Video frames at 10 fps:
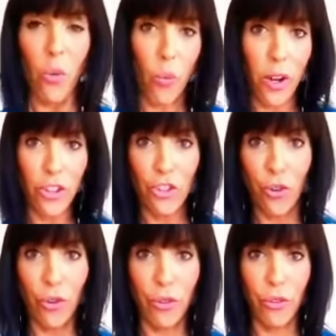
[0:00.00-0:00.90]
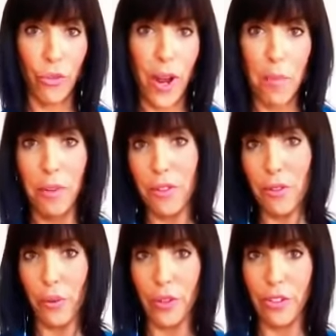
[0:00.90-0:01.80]
one shoulder
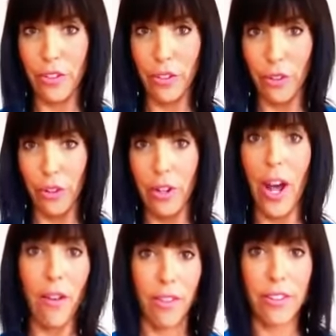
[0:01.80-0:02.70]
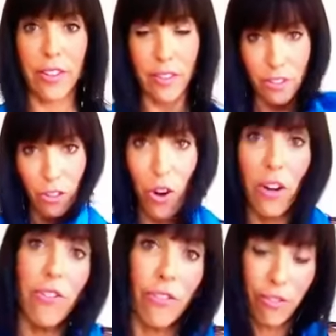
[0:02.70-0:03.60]
strapless, or a skirt. Obviously the
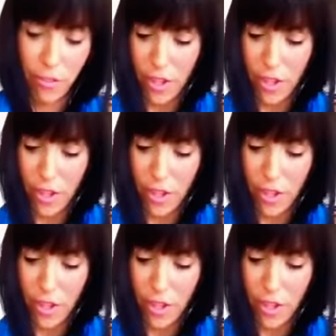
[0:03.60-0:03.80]
scarf